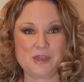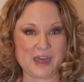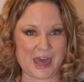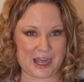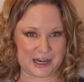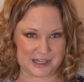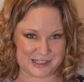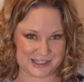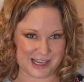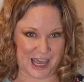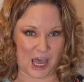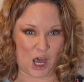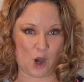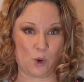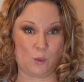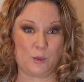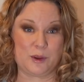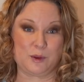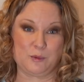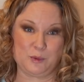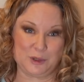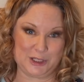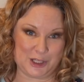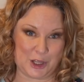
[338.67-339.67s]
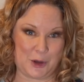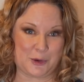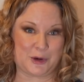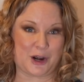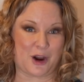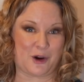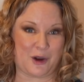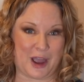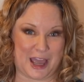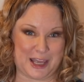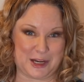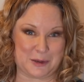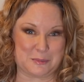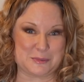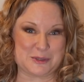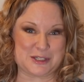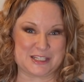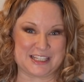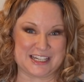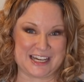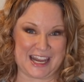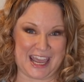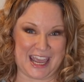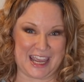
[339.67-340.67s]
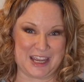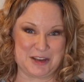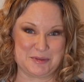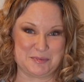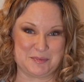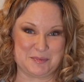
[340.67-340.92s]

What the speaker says: that is how we will load our items today.